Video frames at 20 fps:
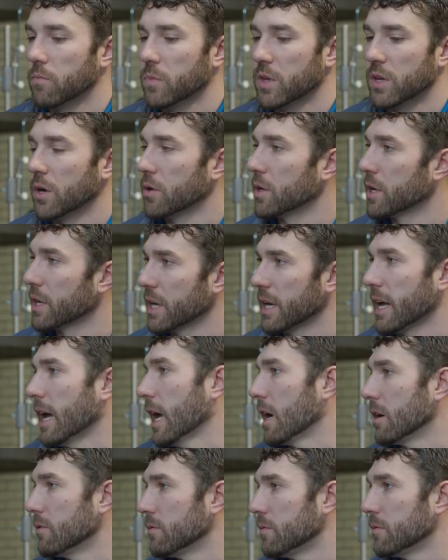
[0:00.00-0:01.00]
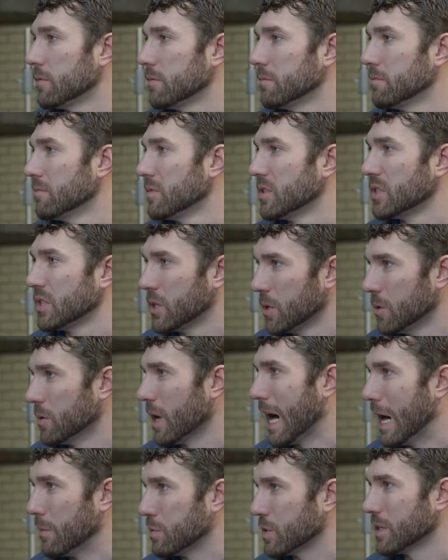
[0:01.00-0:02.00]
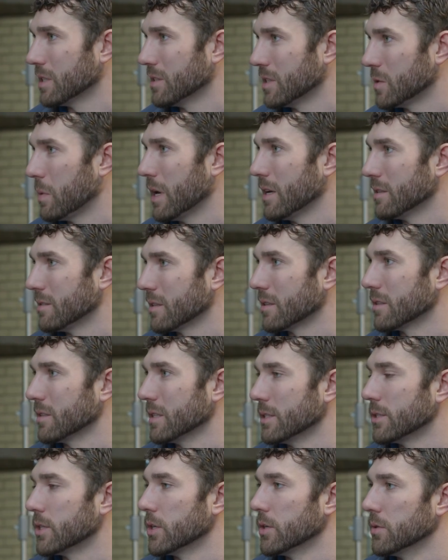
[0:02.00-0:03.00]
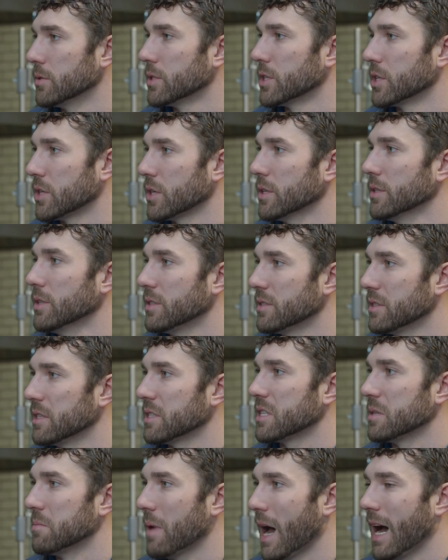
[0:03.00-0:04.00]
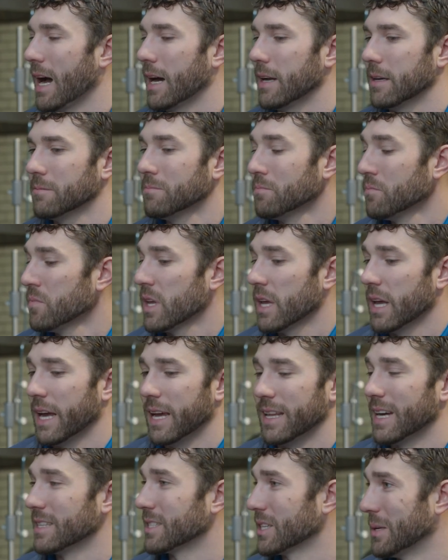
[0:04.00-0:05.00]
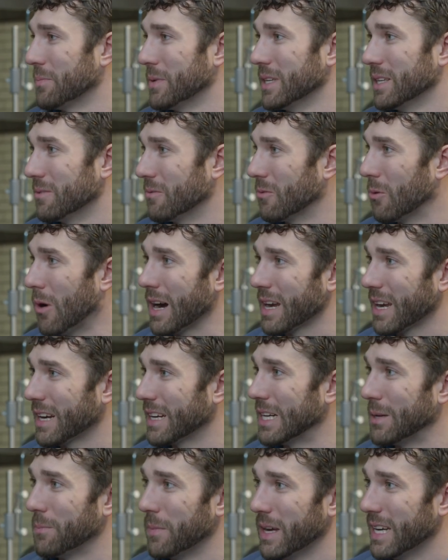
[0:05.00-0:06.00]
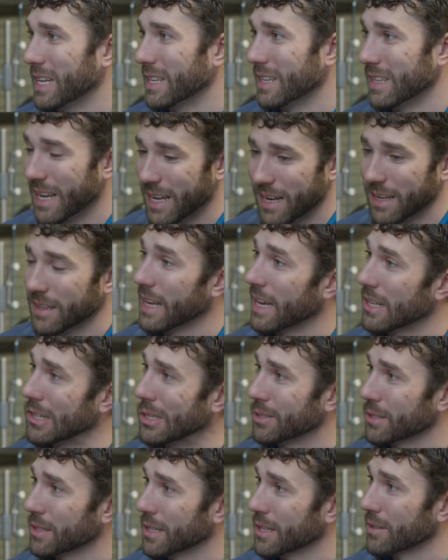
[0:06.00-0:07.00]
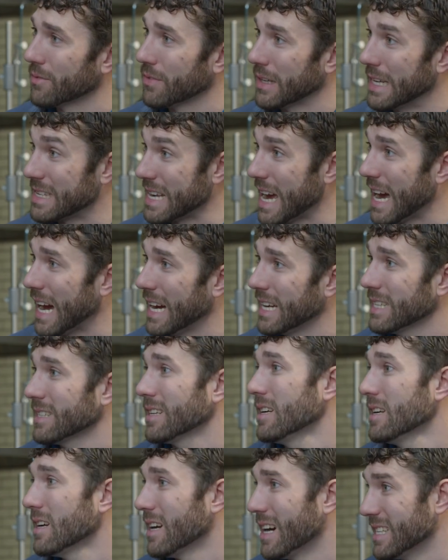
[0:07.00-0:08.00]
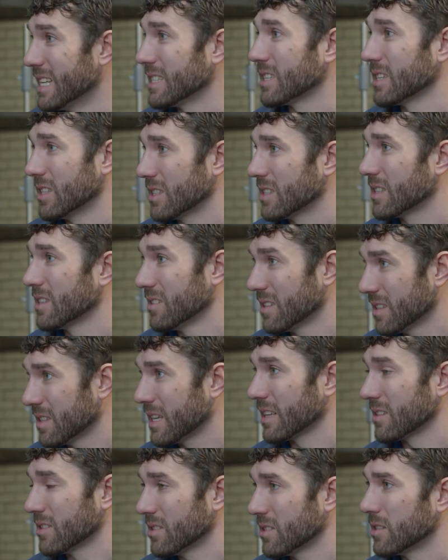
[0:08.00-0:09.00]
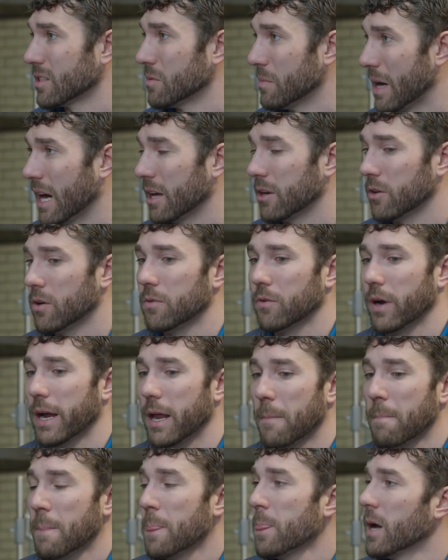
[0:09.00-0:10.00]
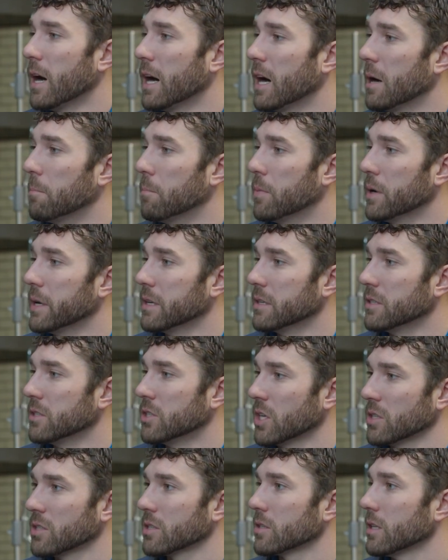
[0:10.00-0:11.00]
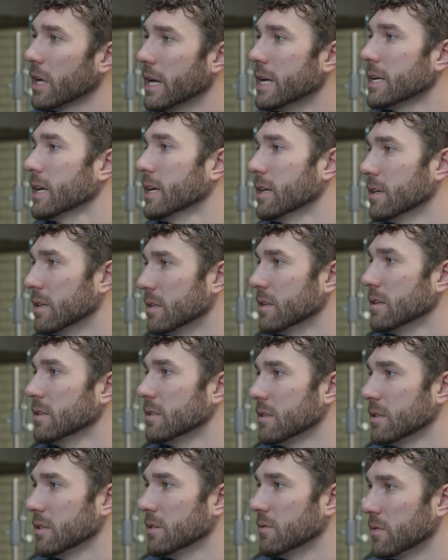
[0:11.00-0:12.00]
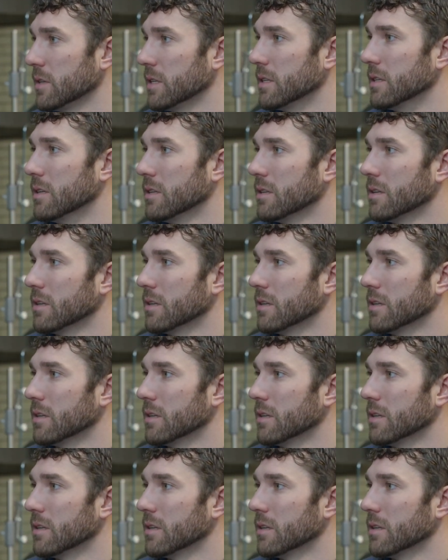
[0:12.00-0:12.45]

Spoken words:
you're going to have two options basically to turn the system on, and that's going to be walking up and hitting that user interface on, and that's going to kick the system on, right? But just like in a DCV